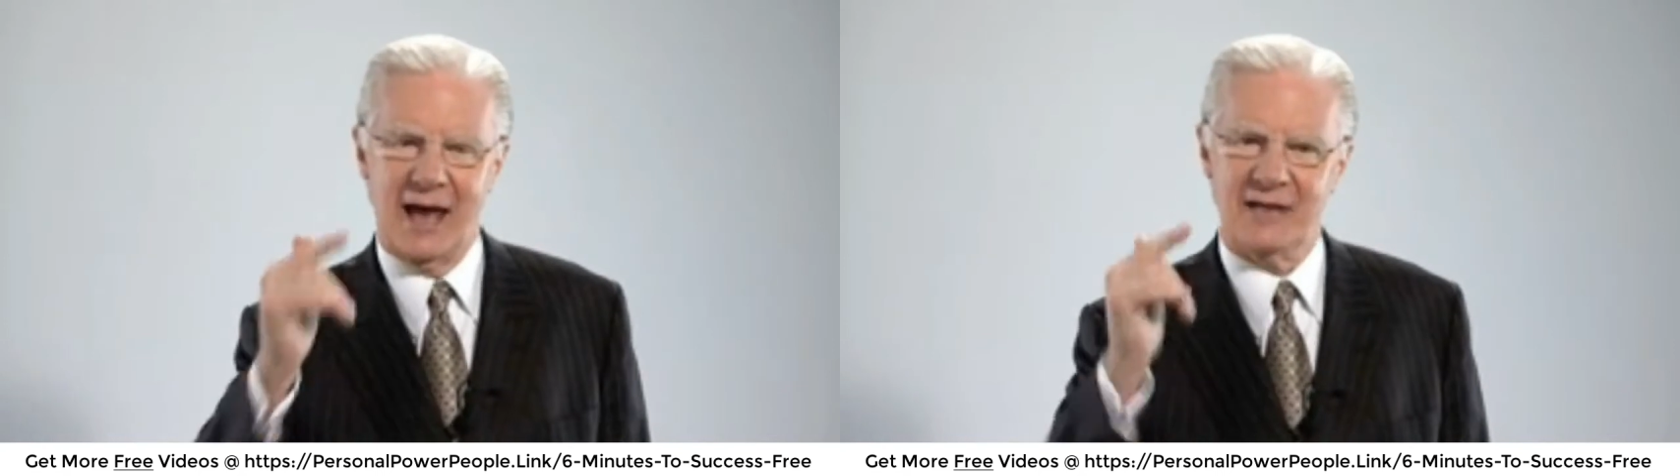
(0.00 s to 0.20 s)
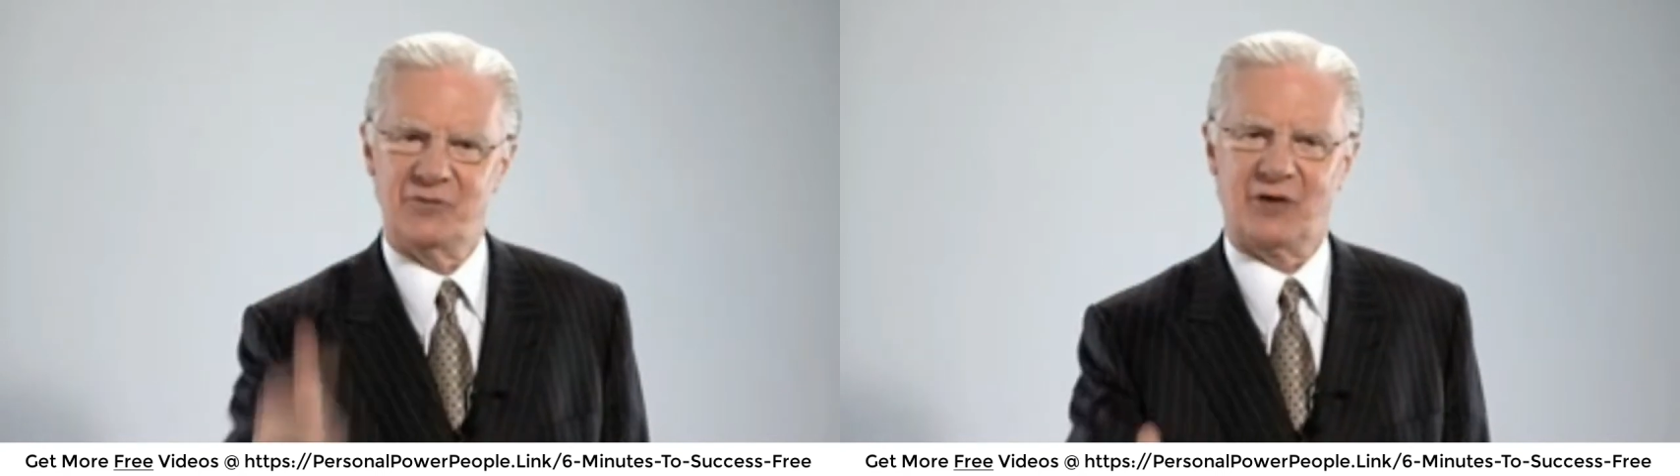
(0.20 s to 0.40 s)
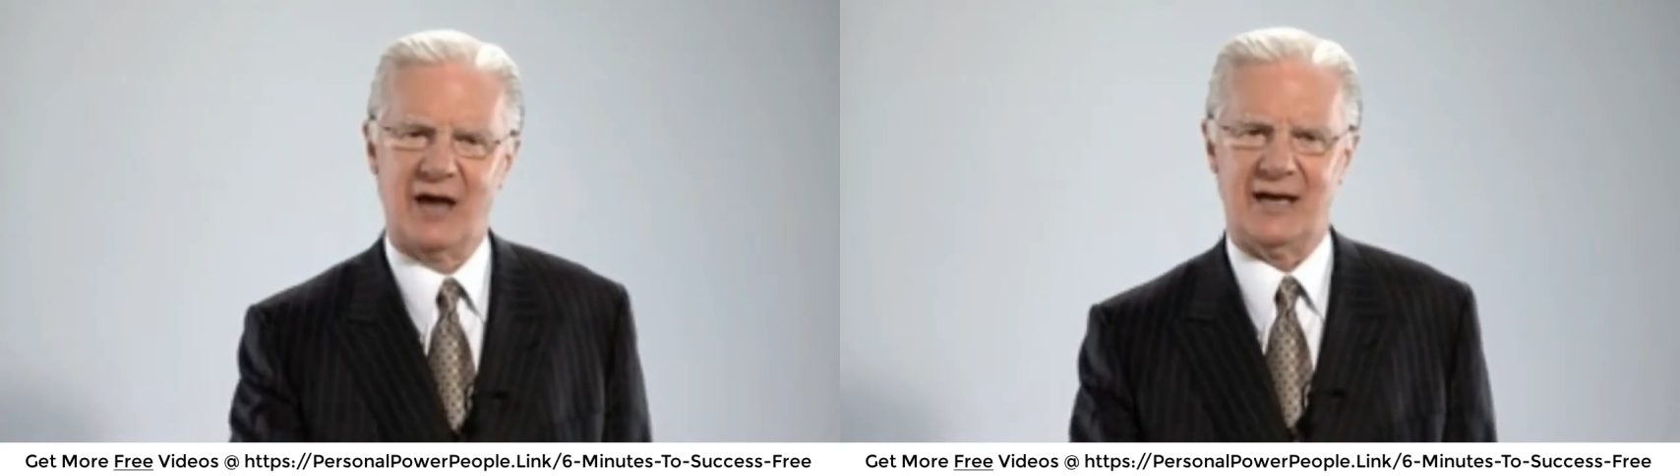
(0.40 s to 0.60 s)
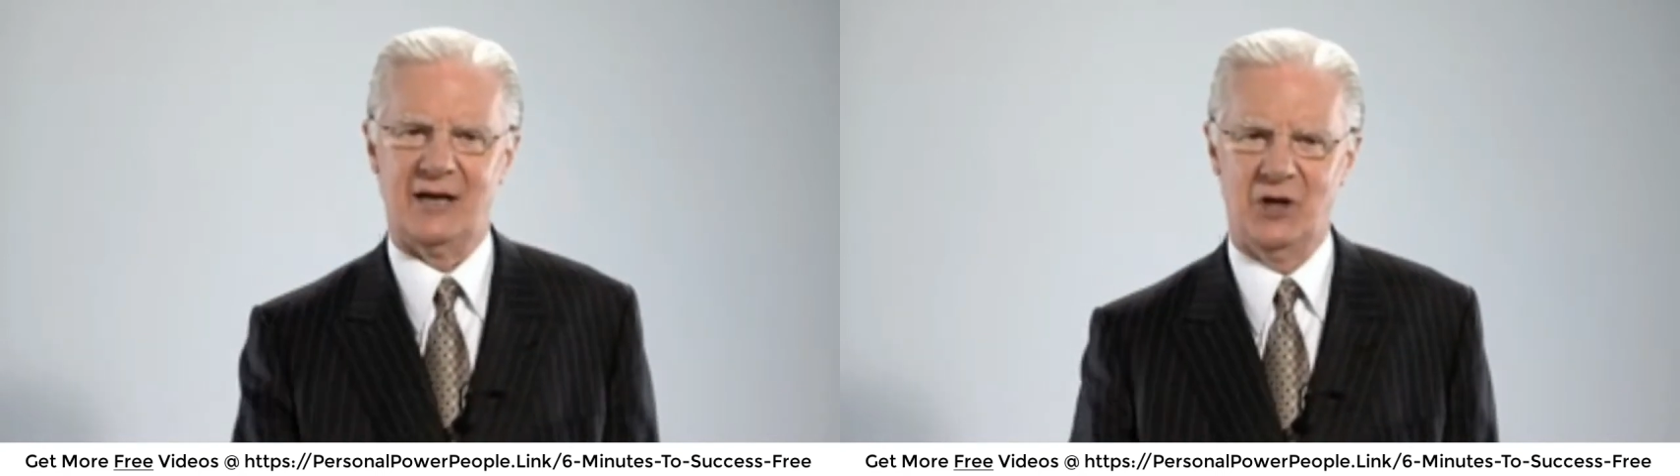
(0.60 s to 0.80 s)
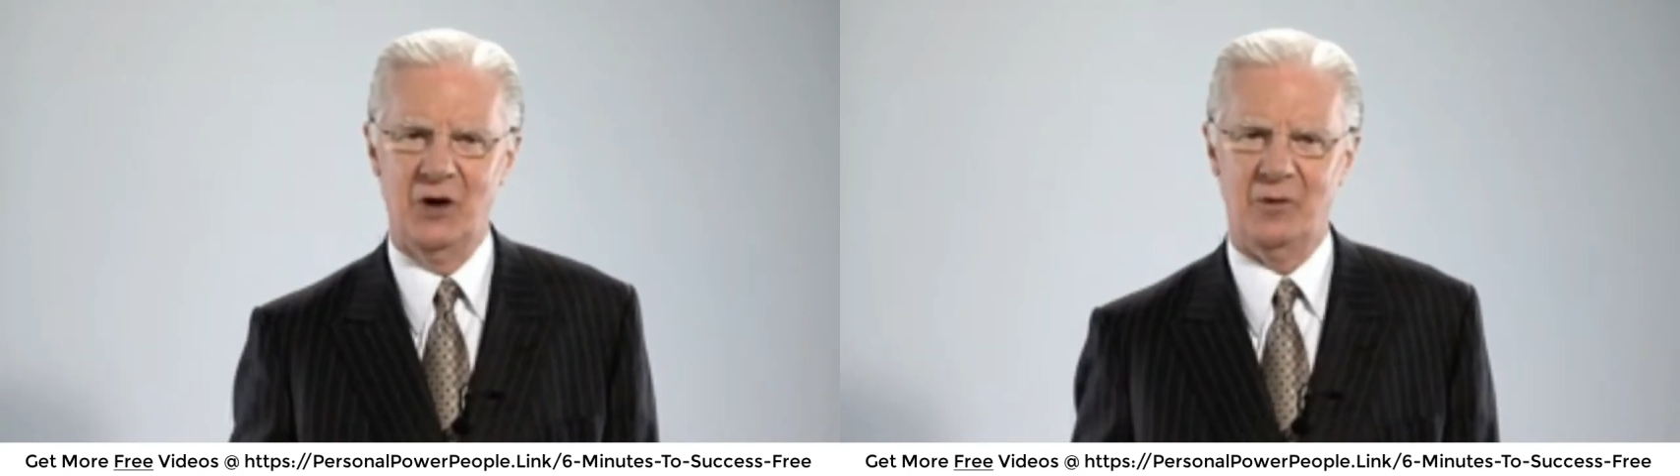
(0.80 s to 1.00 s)
and you've got to
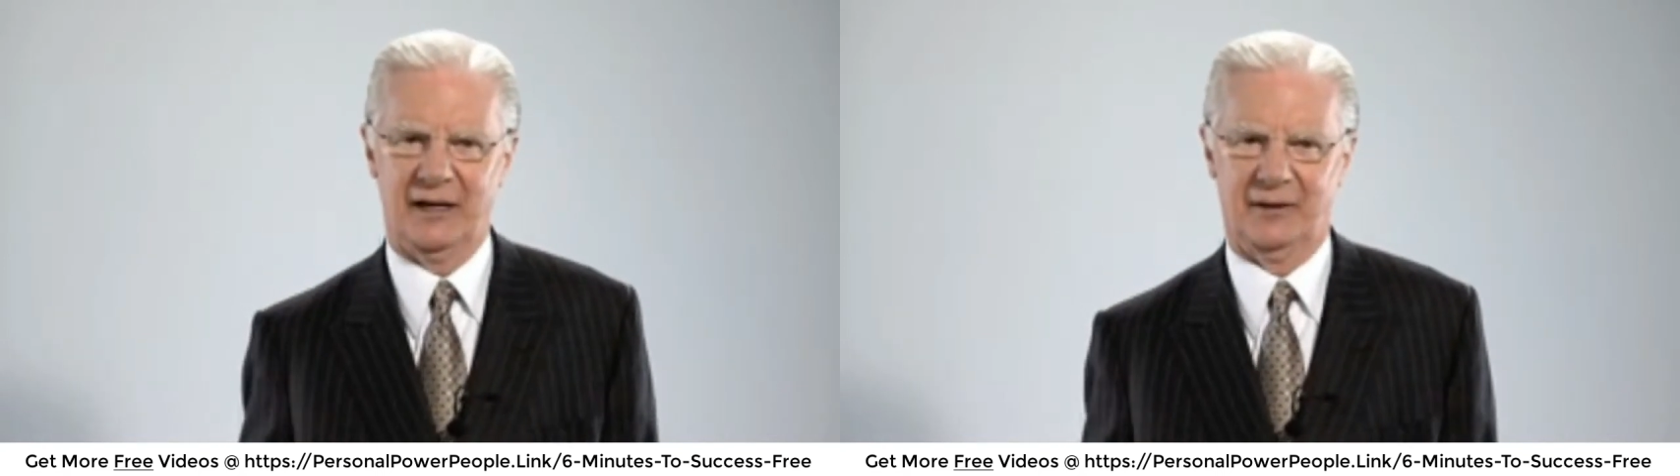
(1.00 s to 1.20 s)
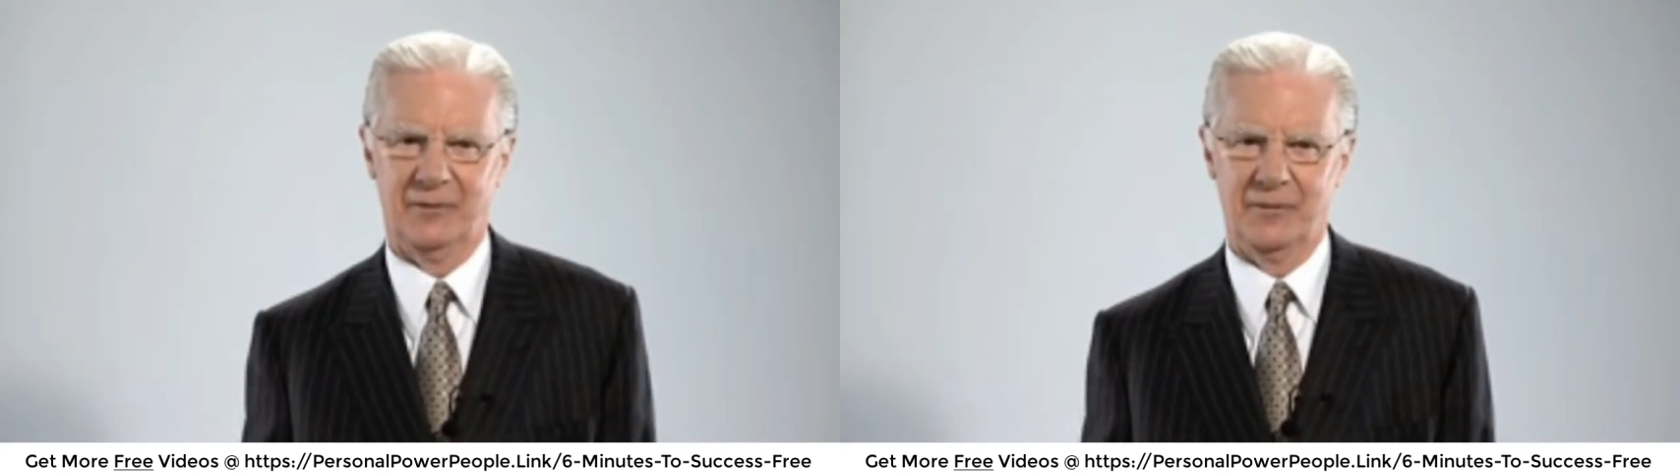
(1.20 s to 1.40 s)
get going.